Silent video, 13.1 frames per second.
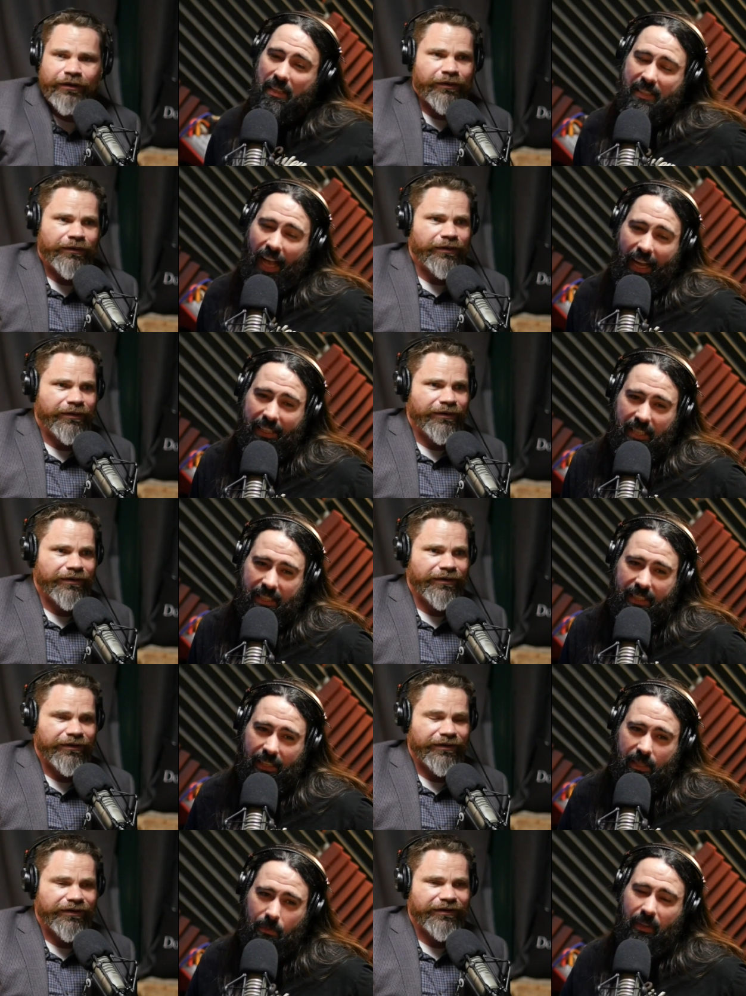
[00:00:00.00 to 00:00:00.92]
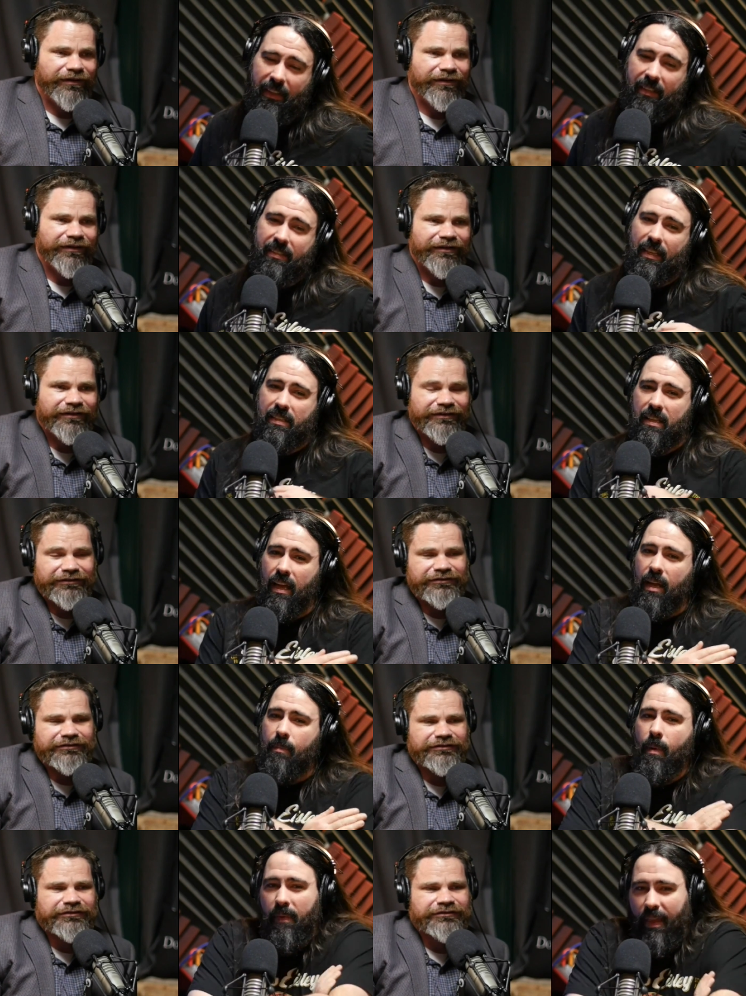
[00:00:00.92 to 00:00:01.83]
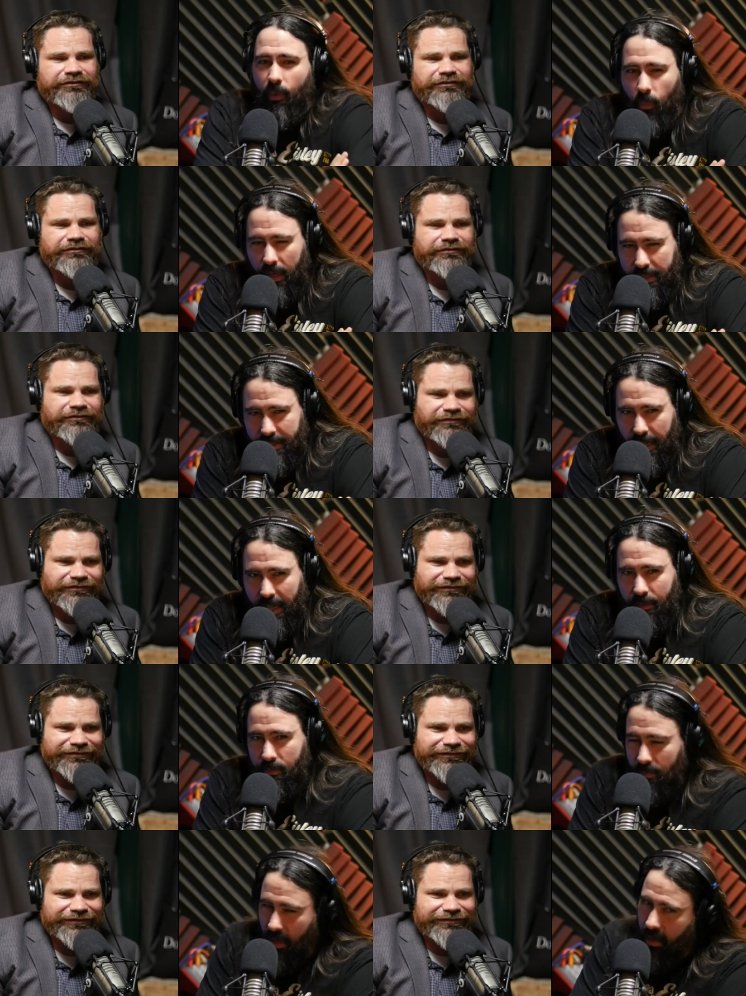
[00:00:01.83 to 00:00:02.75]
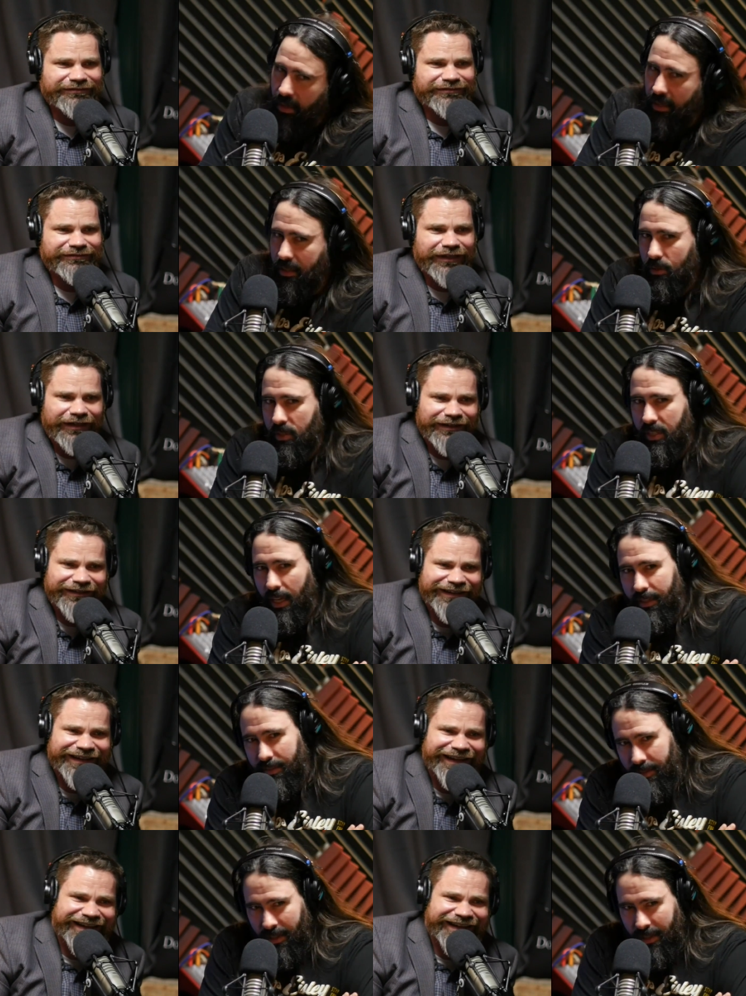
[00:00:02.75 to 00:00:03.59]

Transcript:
Speaker 1: the scientist says something. He says, "Remember that one time you said